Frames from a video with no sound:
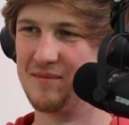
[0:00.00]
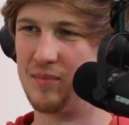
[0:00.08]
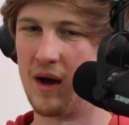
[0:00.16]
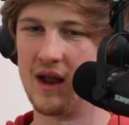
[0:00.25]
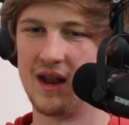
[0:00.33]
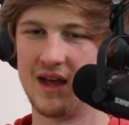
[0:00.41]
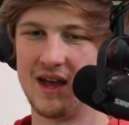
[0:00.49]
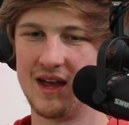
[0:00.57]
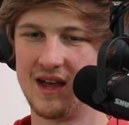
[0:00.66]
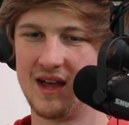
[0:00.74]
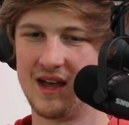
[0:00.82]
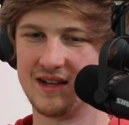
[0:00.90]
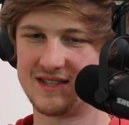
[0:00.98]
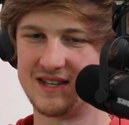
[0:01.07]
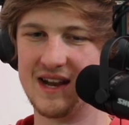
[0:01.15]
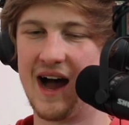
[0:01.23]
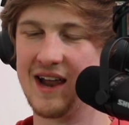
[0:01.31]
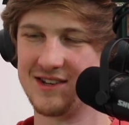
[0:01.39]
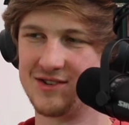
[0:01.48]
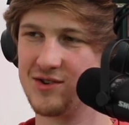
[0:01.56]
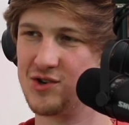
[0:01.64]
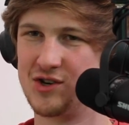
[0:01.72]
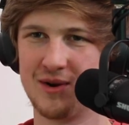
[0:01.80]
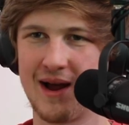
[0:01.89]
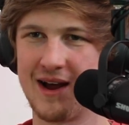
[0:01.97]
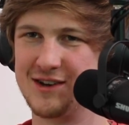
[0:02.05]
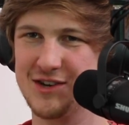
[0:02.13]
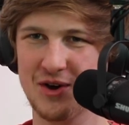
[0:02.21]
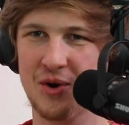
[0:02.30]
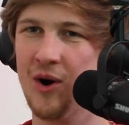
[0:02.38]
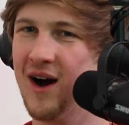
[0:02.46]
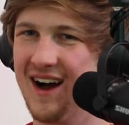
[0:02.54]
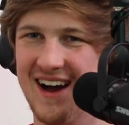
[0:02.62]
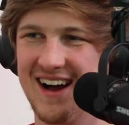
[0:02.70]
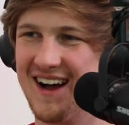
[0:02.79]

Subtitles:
But it's not as good as Shrek 2.